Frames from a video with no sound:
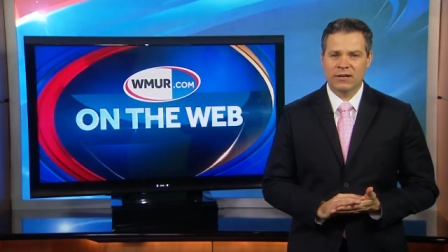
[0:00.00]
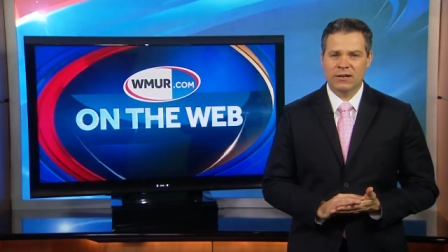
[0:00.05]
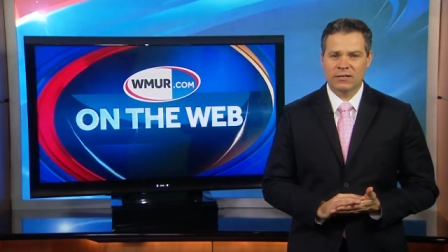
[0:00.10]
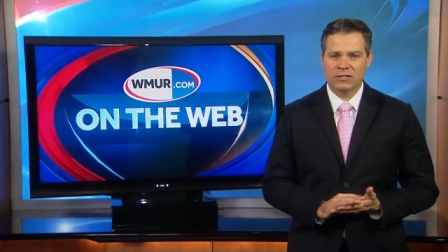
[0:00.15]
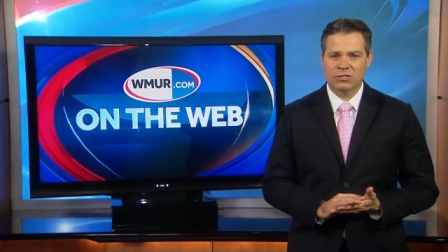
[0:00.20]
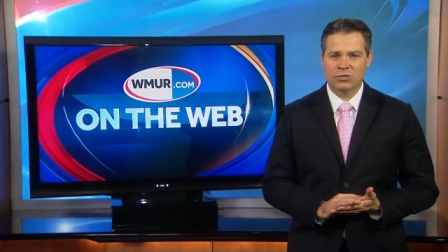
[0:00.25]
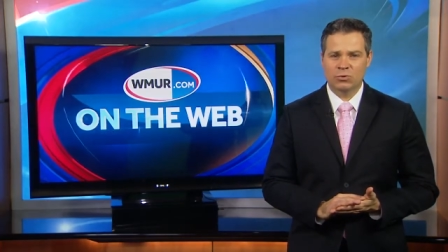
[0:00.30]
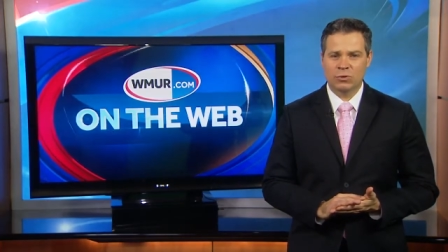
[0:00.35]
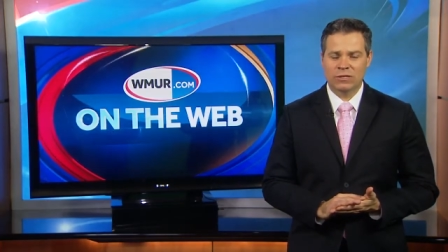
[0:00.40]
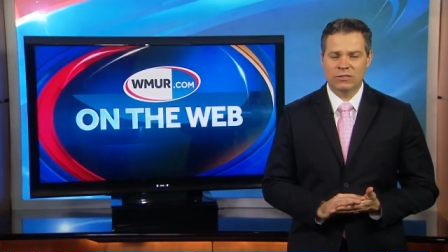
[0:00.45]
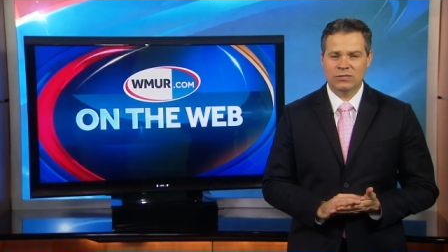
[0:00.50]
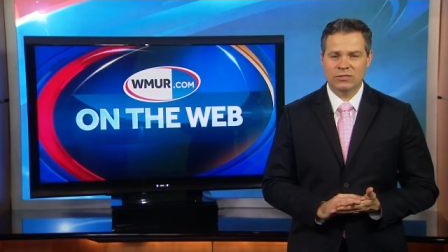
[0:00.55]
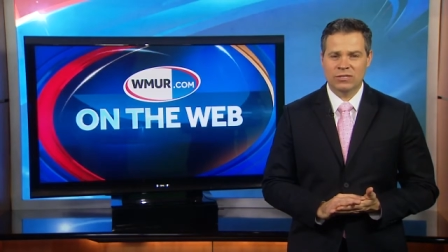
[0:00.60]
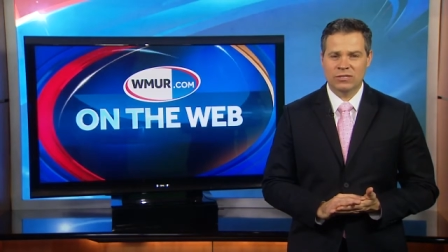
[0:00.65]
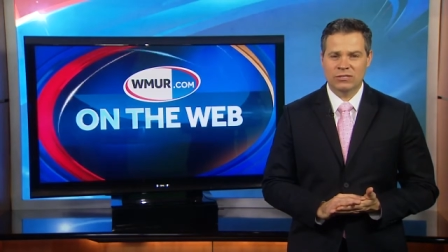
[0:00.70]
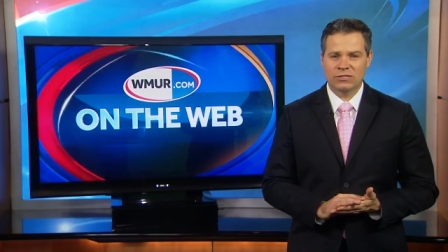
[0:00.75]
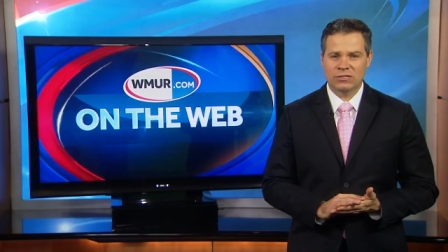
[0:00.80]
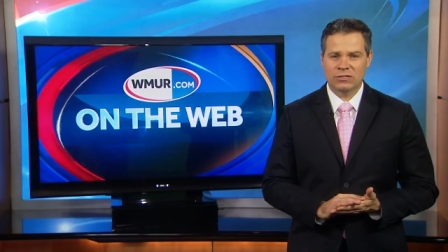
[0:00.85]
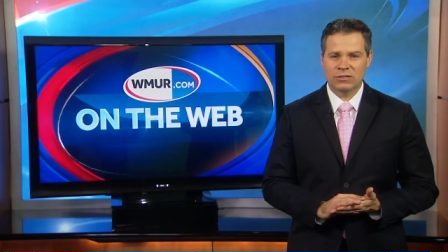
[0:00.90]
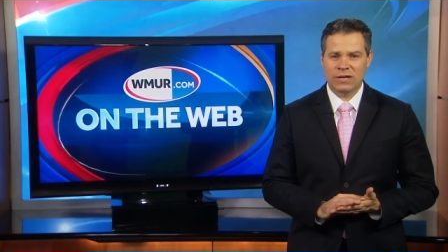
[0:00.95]
on his twin
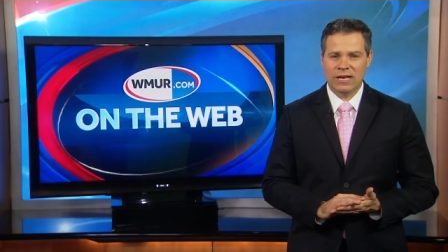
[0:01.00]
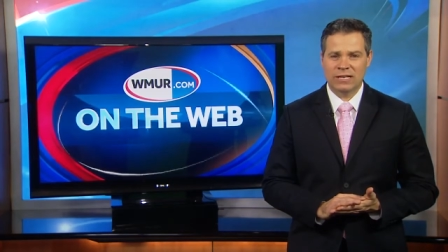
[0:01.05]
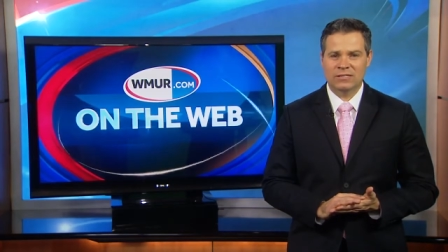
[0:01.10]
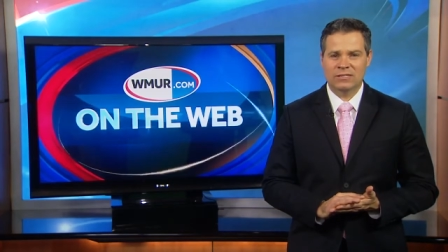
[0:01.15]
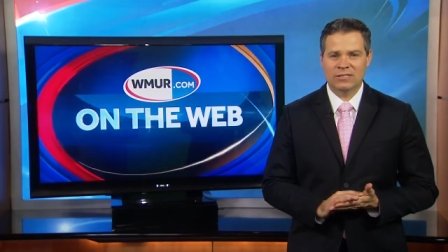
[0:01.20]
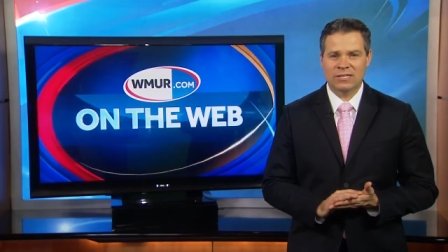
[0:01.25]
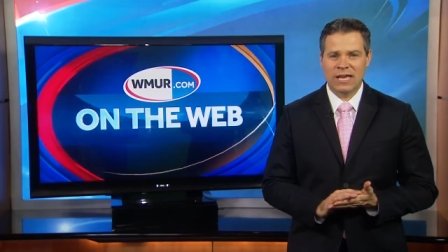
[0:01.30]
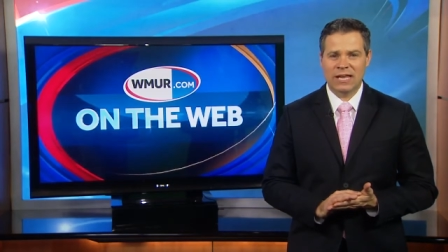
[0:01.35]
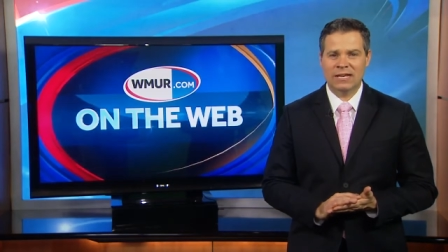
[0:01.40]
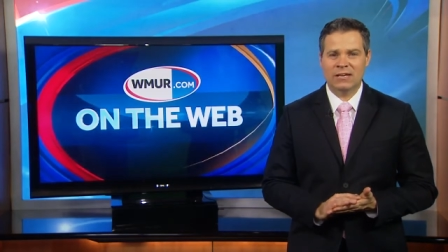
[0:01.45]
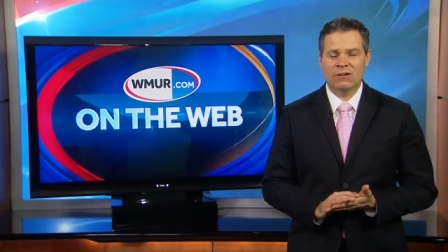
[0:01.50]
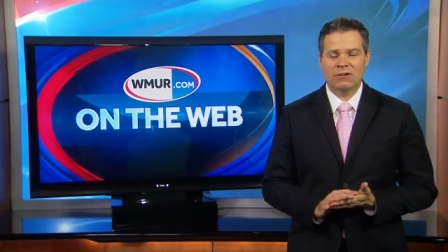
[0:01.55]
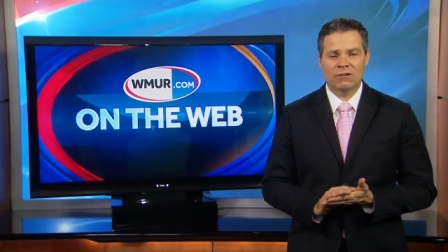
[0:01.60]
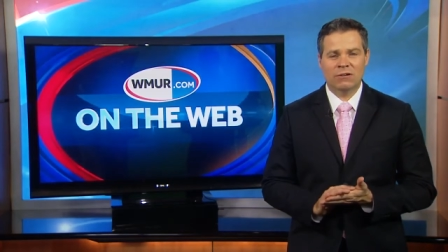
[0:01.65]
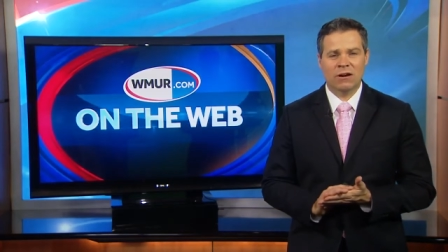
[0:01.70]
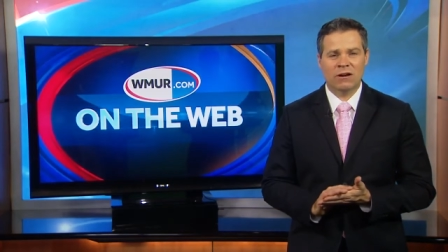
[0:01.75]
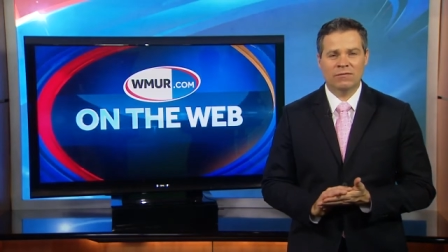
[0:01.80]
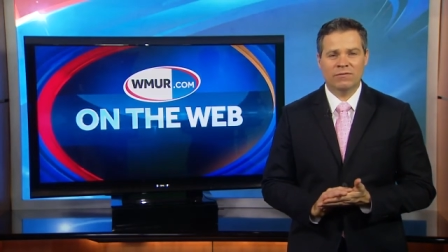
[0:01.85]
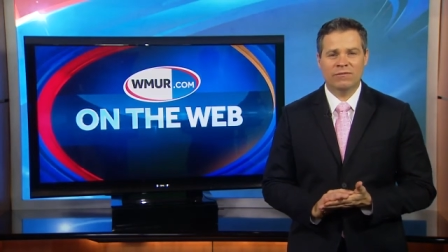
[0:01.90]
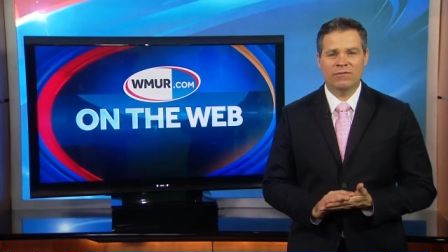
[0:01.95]
sister and setting her
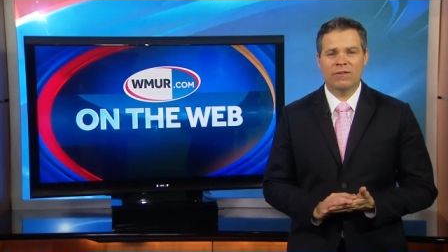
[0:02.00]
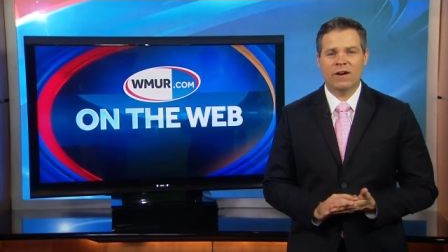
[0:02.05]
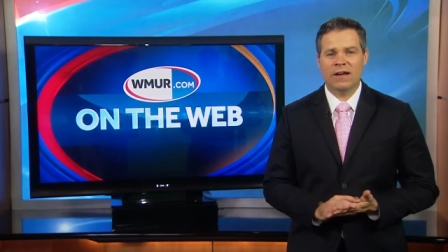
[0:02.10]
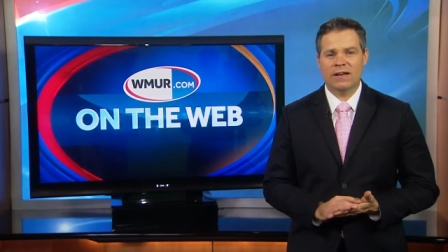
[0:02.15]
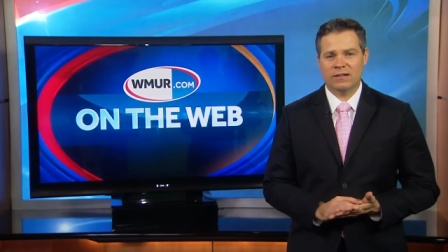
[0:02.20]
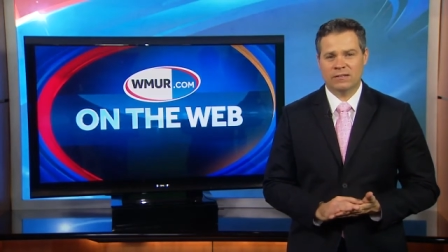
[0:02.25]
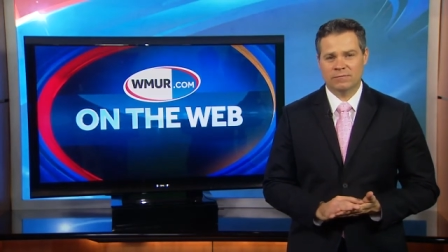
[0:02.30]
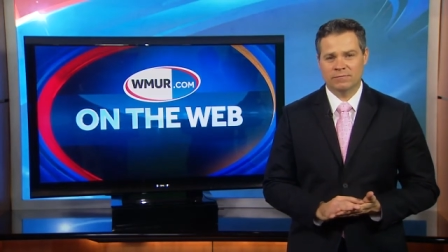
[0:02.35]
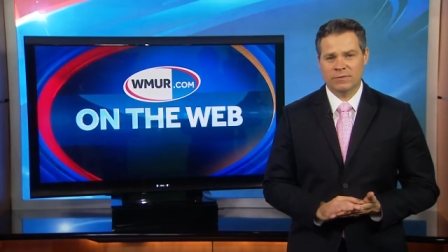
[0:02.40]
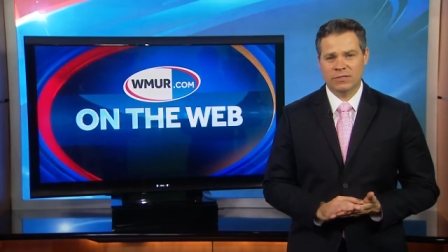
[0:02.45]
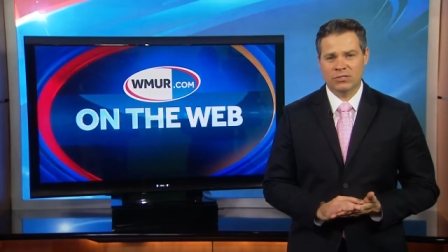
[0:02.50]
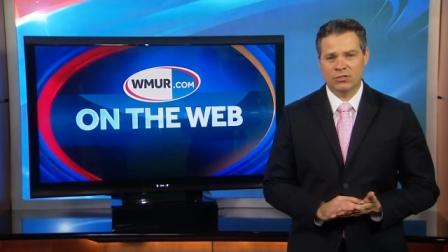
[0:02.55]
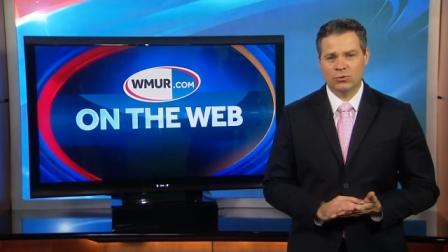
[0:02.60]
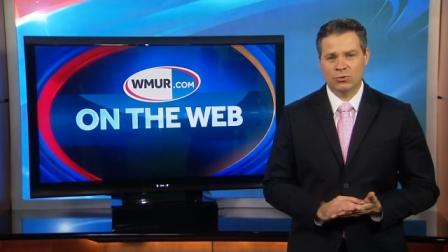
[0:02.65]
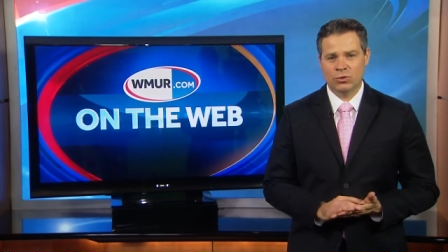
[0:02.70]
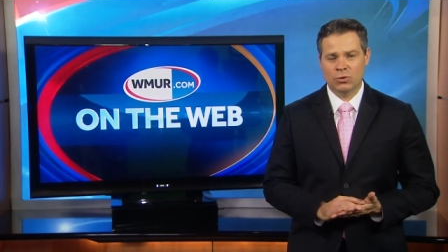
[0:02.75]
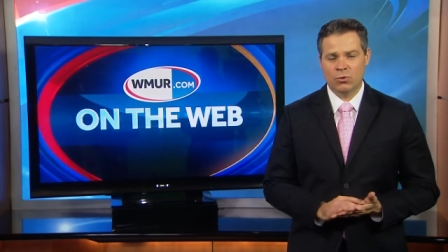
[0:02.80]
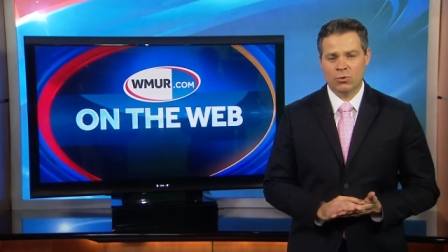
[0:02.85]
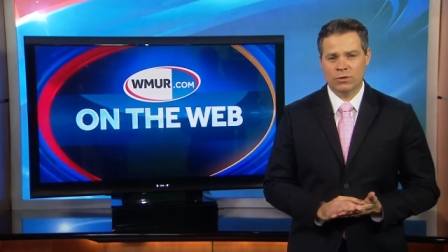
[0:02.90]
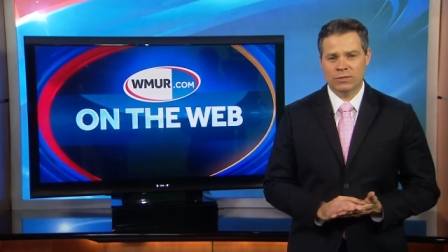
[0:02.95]
on fire is due
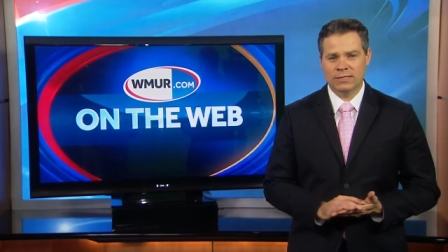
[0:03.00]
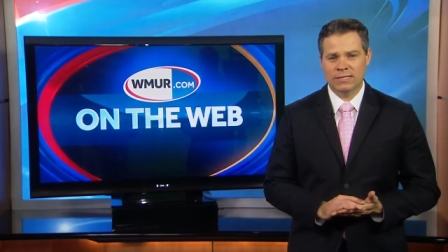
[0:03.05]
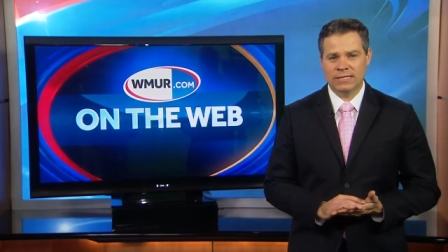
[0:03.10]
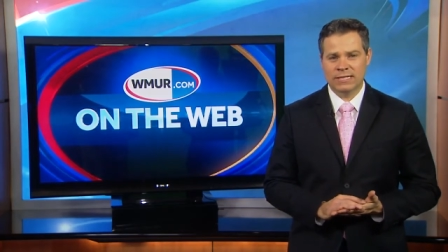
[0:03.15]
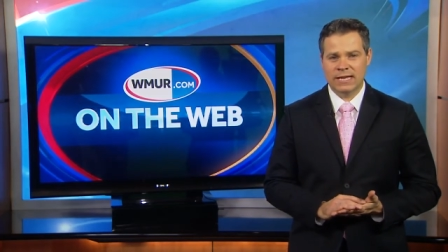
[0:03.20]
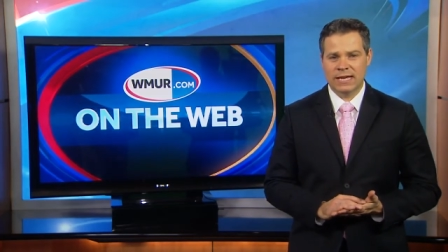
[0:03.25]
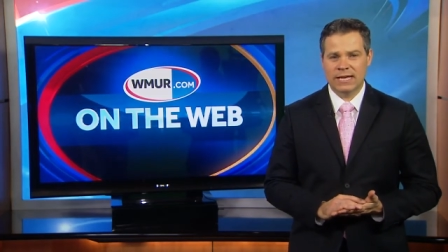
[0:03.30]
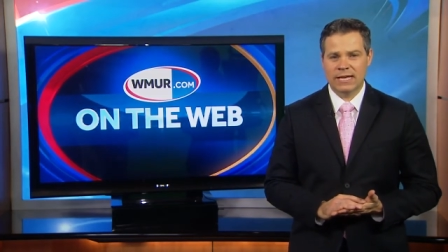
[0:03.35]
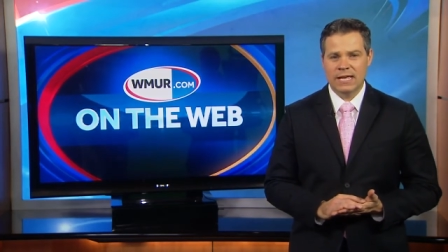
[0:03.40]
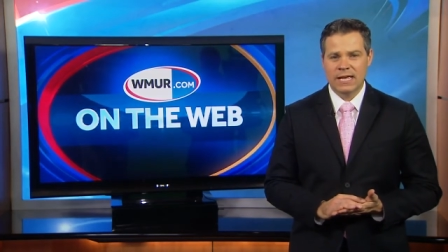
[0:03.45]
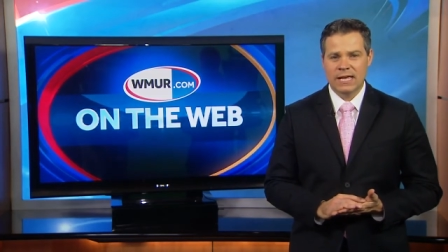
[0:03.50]
in court today.